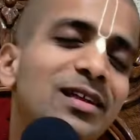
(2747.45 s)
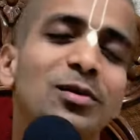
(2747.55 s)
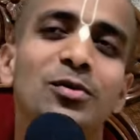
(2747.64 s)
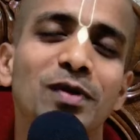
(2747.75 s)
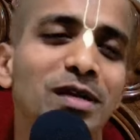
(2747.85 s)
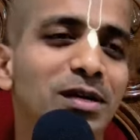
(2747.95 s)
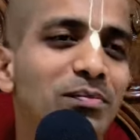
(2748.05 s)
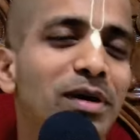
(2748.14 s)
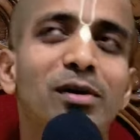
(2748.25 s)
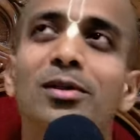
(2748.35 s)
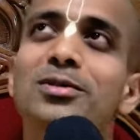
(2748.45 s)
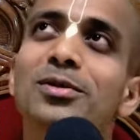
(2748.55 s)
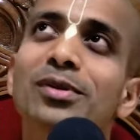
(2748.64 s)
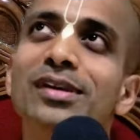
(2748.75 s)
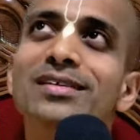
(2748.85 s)
know if we can compare
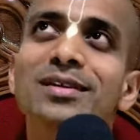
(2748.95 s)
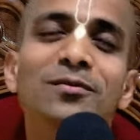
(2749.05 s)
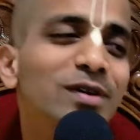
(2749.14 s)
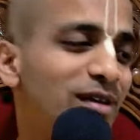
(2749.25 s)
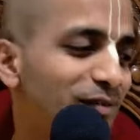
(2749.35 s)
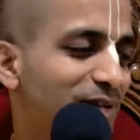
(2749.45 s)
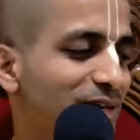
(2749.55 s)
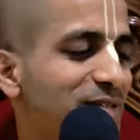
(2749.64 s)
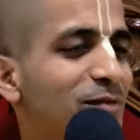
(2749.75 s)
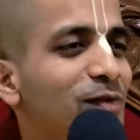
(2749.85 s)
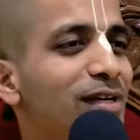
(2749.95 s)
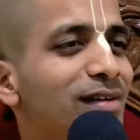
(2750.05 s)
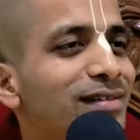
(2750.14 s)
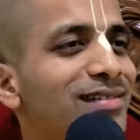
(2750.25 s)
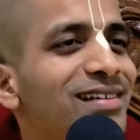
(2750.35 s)
also. He is somewhere, we are somewhere.
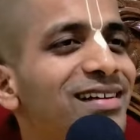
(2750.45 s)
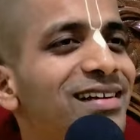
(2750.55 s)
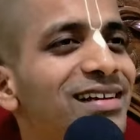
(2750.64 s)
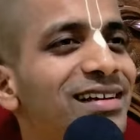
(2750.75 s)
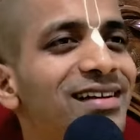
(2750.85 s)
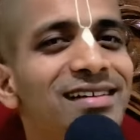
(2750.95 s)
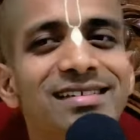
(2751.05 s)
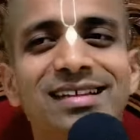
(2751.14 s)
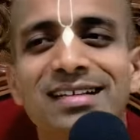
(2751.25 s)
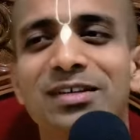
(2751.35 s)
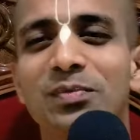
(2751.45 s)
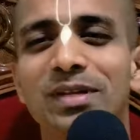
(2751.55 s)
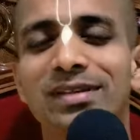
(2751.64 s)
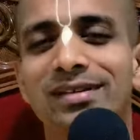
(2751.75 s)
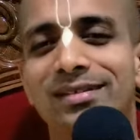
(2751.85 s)
Yes, that's our
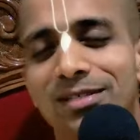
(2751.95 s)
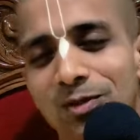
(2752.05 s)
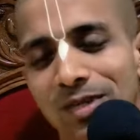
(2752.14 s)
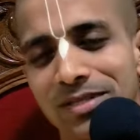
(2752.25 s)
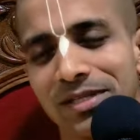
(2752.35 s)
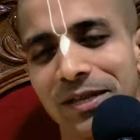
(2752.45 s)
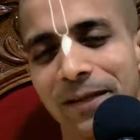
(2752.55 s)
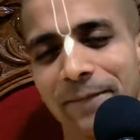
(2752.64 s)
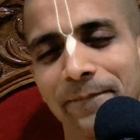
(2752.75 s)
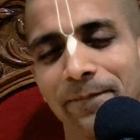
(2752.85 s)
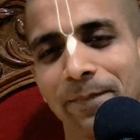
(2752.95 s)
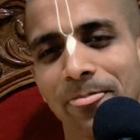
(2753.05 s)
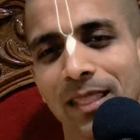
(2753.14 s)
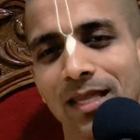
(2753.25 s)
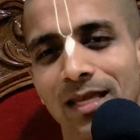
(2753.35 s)
pathetic situation.
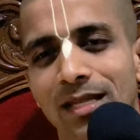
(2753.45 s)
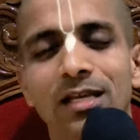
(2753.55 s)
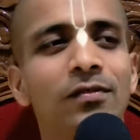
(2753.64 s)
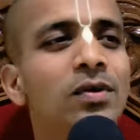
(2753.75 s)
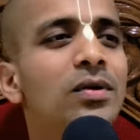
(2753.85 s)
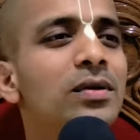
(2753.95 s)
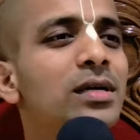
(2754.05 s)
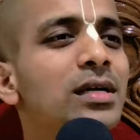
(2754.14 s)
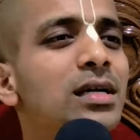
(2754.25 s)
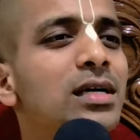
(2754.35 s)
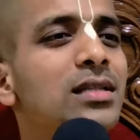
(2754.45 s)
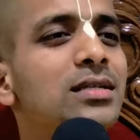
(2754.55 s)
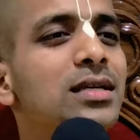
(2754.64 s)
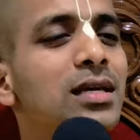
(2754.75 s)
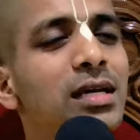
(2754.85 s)
Therefore,
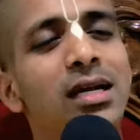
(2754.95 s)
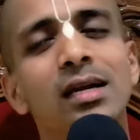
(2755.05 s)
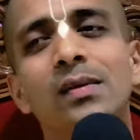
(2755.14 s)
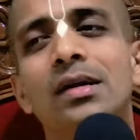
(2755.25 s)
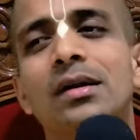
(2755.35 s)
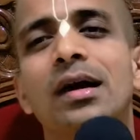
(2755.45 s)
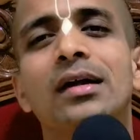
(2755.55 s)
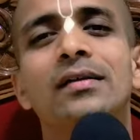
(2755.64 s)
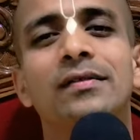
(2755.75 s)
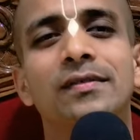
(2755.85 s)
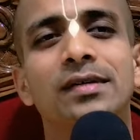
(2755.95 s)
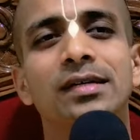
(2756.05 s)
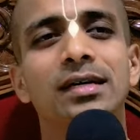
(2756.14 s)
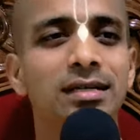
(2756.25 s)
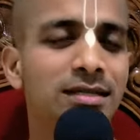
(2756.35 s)
this greed will drive
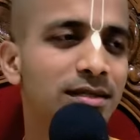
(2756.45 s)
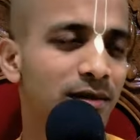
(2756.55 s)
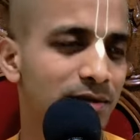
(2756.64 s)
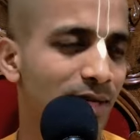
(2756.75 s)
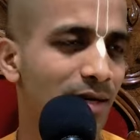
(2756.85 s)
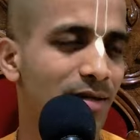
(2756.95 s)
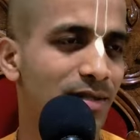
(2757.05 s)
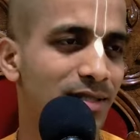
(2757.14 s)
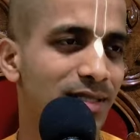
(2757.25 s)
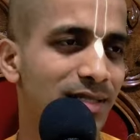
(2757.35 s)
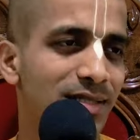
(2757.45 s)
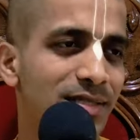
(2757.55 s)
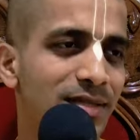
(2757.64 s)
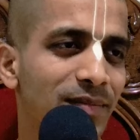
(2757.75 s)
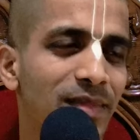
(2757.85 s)
us in Krishna
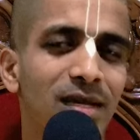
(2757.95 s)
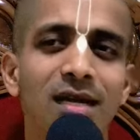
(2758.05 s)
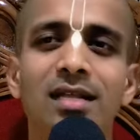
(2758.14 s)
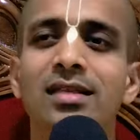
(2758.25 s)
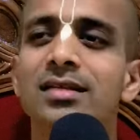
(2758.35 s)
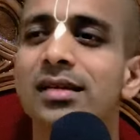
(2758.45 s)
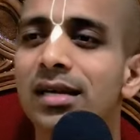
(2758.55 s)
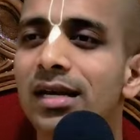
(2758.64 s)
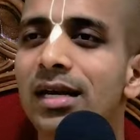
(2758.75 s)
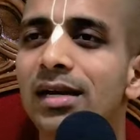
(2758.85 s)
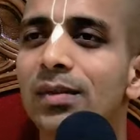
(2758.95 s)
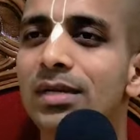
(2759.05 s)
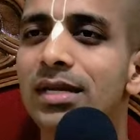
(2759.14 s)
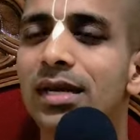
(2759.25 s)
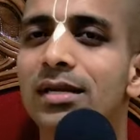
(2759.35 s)
consciousness. This greed
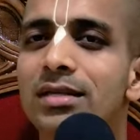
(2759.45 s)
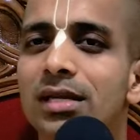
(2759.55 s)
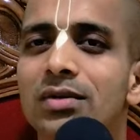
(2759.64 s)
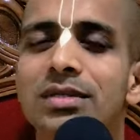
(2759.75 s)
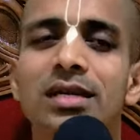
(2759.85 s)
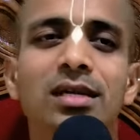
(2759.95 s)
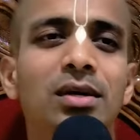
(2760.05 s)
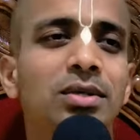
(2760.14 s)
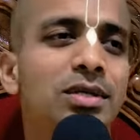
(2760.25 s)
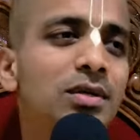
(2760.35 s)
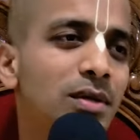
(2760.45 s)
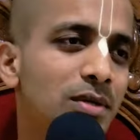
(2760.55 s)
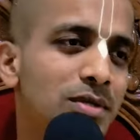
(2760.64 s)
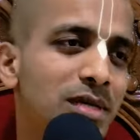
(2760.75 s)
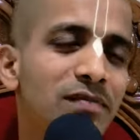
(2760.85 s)
will take us closer and closer to
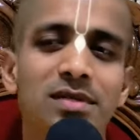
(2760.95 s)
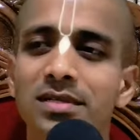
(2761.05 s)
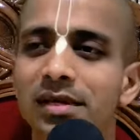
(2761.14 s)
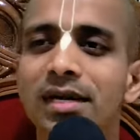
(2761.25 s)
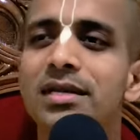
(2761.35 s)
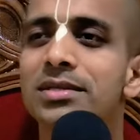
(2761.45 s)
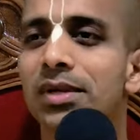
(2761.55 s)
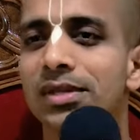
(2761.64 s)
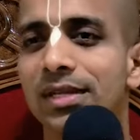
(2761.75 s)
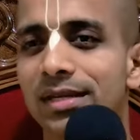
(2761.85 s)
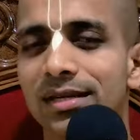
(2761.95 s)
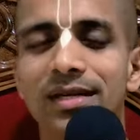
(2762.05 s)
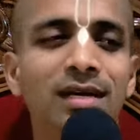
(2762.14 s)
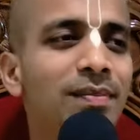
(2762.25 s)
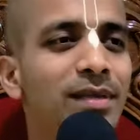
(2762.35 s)
Krishna. If this greed is not there,
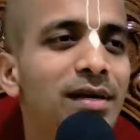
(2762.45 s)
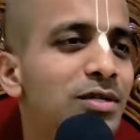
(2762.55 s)
then